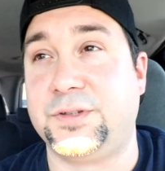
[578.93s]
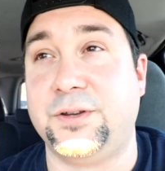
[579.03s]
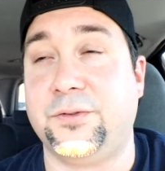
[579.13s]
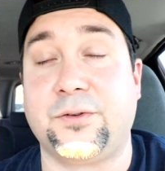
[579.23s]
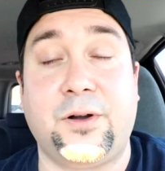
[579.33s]
You
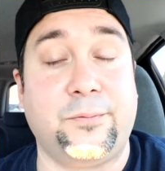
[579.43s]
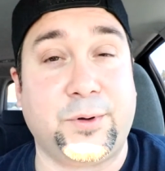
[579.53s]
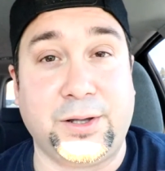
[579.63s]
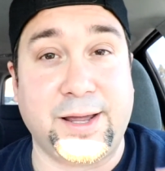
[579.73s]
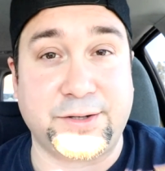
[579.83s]
know, they're all
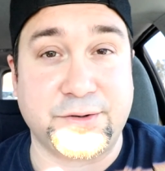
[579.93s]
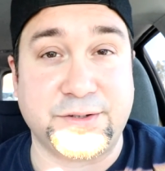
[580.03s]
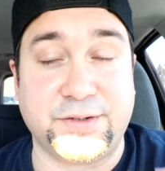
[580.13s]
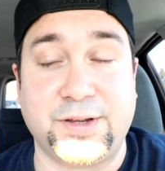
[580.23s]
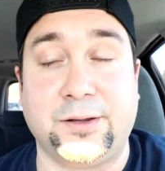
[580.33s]
collectors
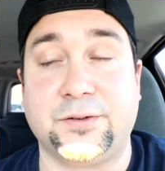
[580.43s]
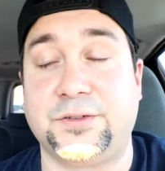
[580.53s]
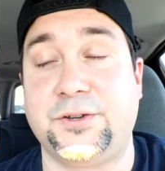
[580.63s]
and sellers,